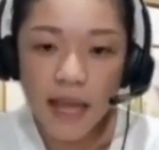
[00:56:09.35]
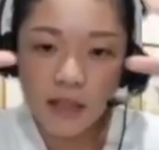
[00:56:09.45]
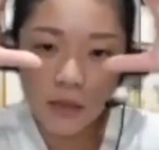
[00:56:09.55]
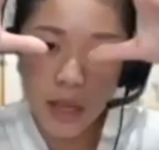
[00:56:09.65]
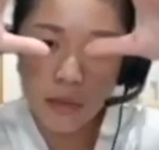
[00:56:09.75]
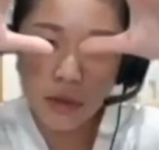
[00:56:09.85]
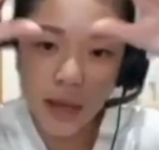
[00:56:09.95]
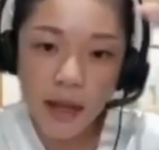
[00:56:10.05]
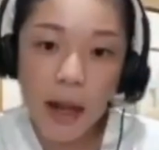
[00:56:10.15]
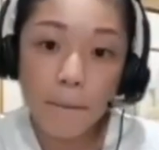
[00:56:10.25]
has to be able
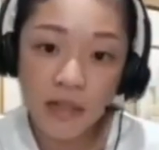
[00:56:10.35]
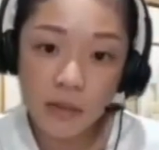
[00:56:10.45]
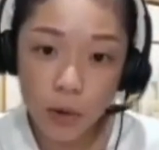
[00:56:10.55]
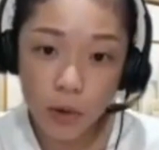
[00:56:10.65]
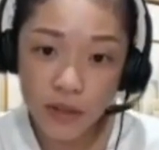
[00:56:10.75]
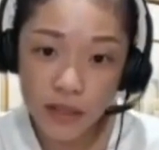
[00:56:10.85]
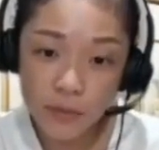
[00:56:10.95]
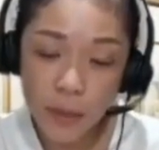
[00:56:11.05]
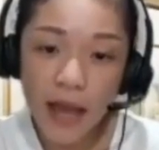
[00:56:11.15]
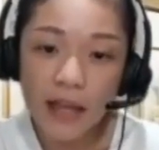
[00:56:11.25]
to encompass both these
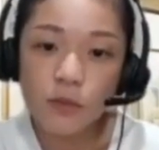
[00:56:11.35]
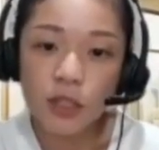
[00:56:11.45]
parts,